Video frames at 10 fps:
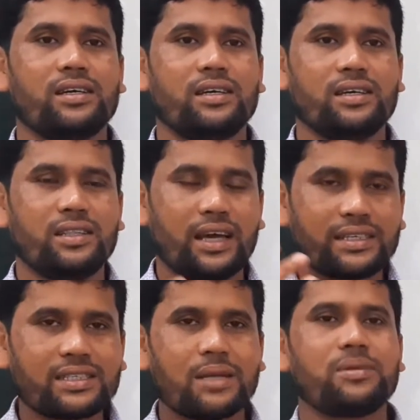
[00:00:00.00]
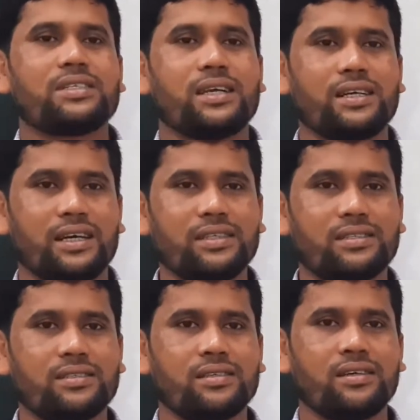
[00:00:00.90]
in the exclamatory
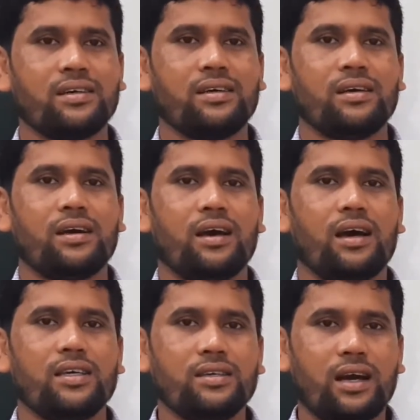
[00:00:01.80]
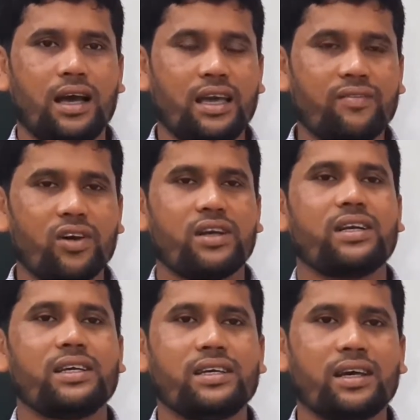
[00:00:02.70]
sentence, I have
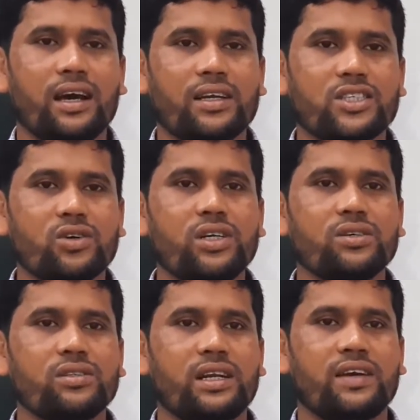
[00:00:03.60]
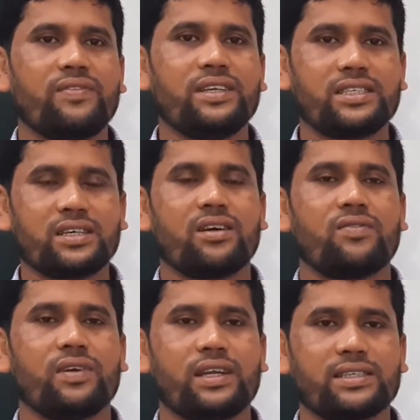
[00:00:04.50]
already told you the definition of
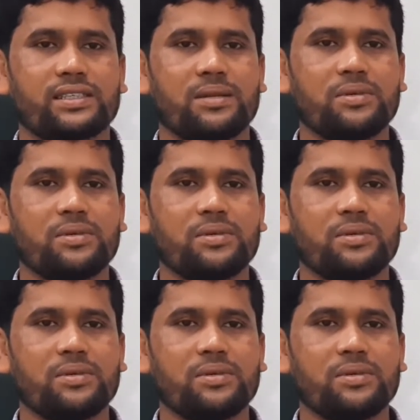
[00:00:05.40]
an exclamatory